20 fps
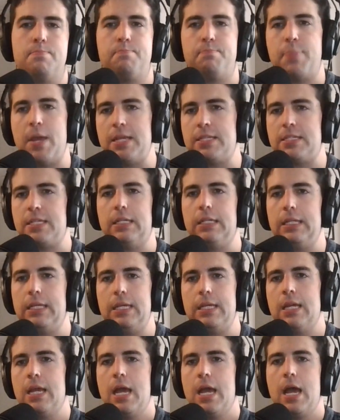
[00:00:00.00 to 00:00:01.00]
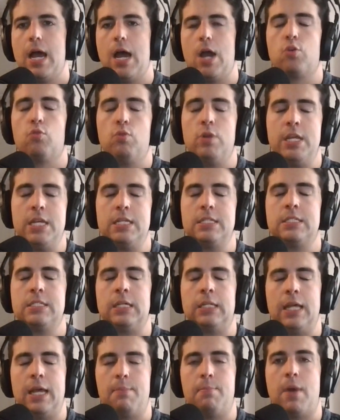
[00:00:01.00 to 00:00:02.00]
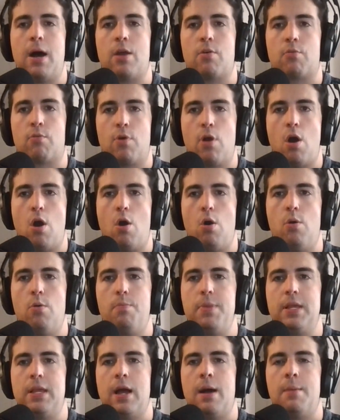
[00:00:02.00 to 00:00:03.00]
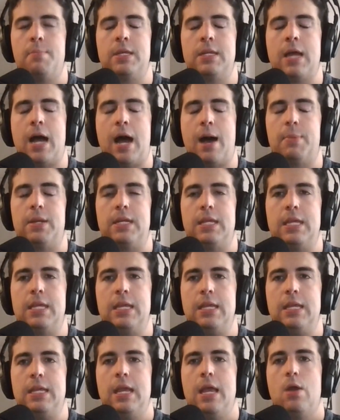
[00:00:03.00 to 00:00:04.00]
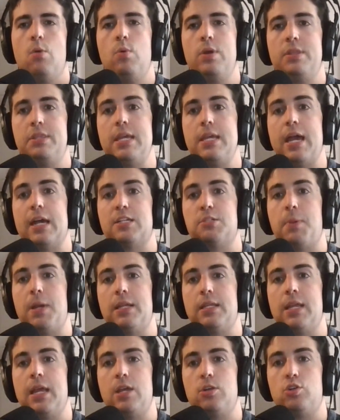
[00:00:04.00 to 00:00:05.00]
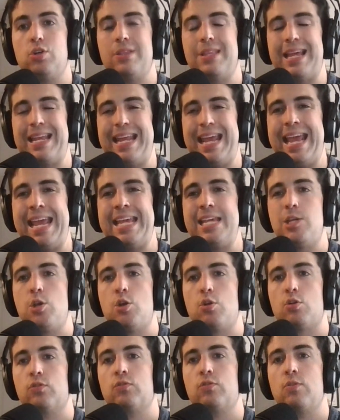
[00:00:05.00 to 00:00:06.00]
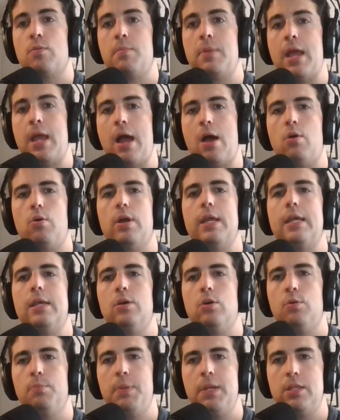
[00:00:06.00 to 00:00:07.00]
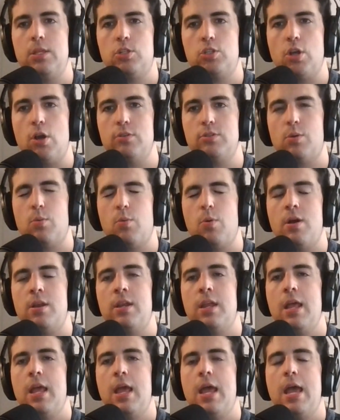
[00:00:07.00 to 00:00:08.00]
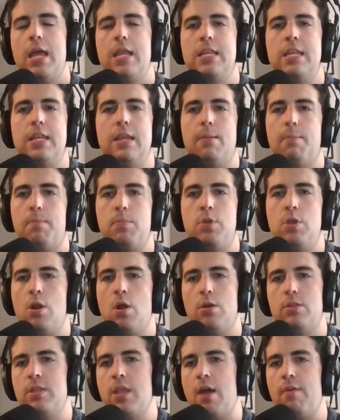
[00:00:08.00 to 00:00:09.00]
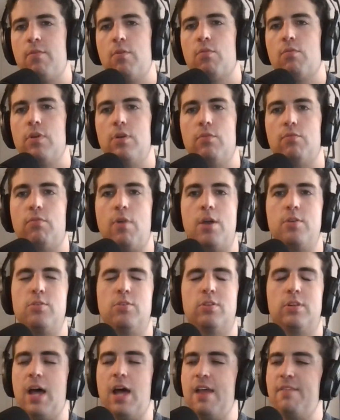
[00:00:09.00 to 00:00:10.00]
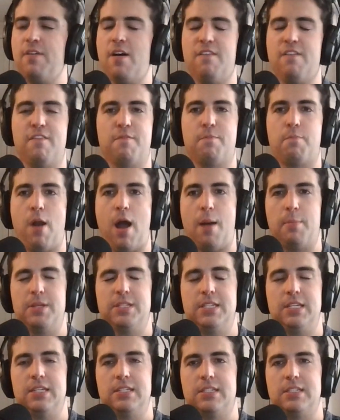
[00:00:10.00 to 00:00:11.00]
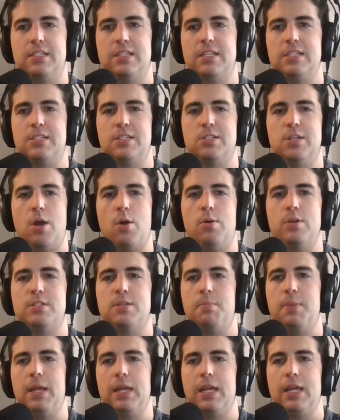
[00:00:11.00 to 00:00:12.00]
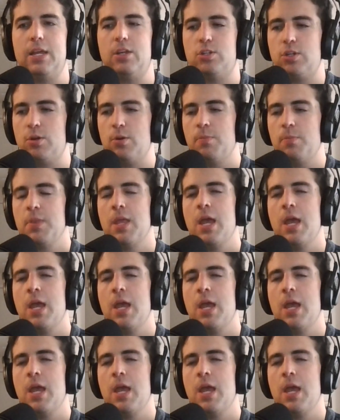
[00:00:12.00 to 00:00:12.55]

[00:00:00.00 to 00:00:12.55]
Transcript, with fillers: basically agrees to let Monroe become the nominee with the expectation that eight years from now he'll be the chosen one. You don't never re- run your life off of promises. This is always a big issue.